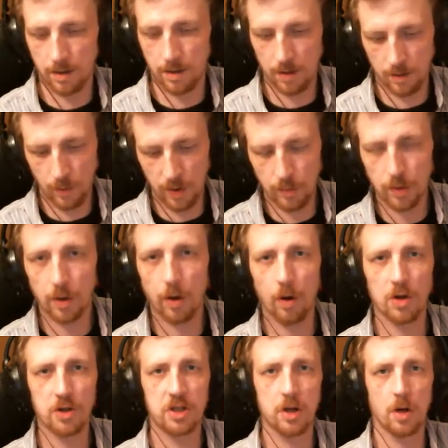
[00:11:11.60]
we were
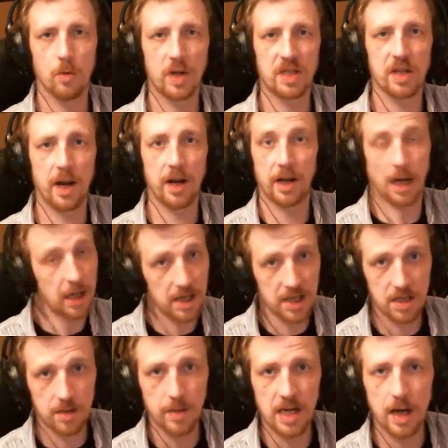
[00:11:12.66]
all so excited, at
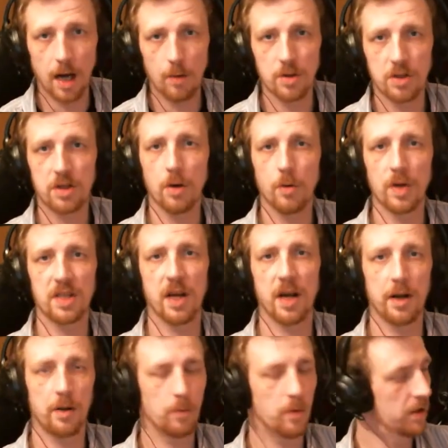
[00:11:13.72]
least me, I was so
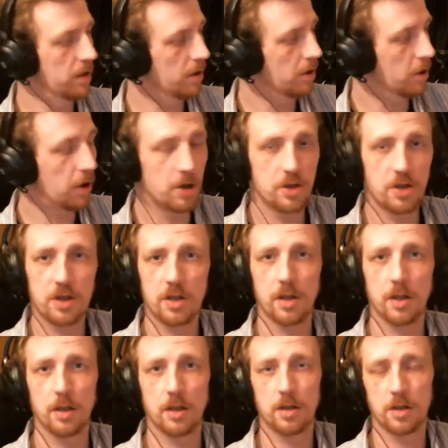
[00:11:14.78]
excited when Oculus
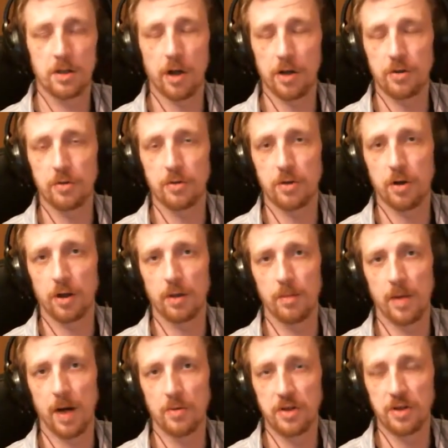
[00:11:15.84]
started to talk
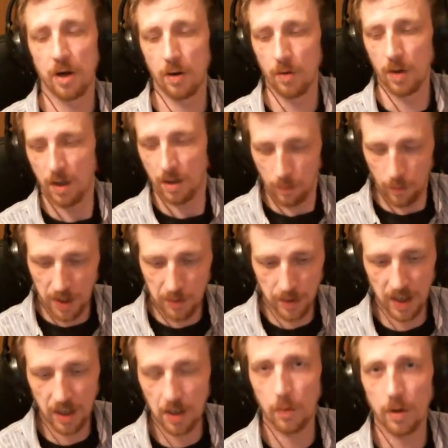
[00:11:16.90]
about, we
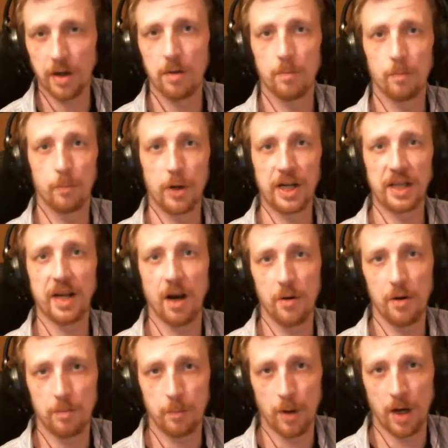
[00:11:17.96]
really want to bring
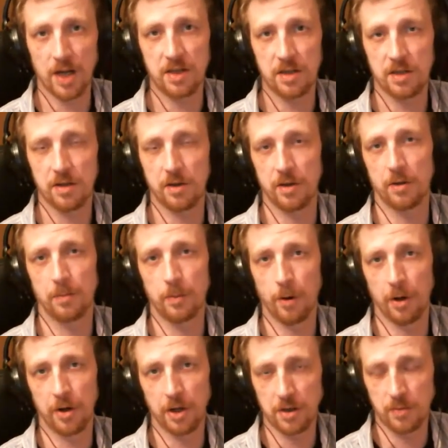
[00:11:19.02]
down the prices on our
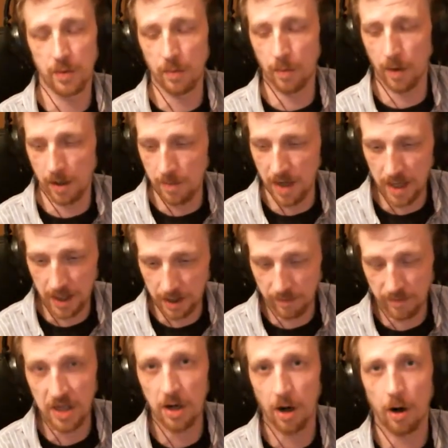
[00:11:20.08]
products. We want to make
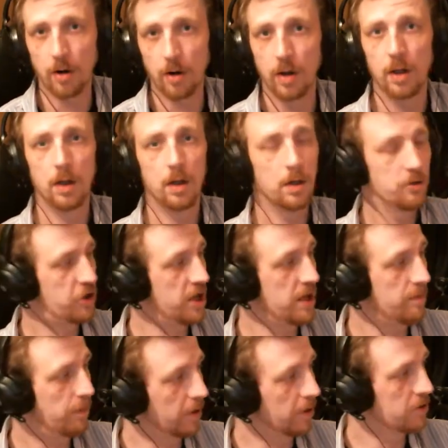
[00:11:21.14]
VR
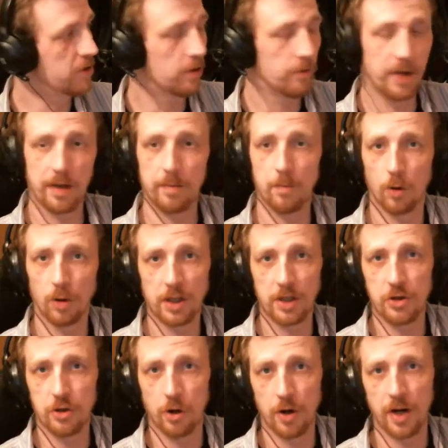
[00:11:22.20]
cheaper so that more
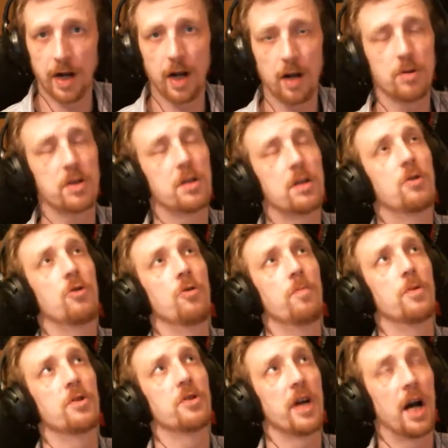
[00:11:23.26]
can join, and I was
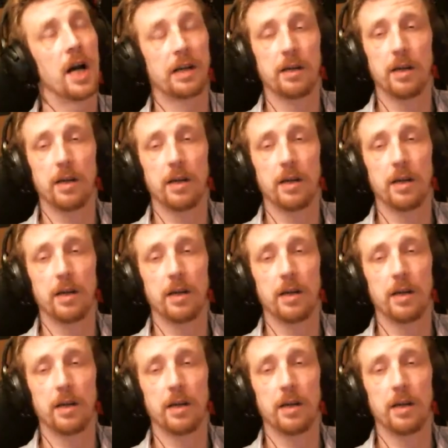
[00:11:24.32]
super psyched.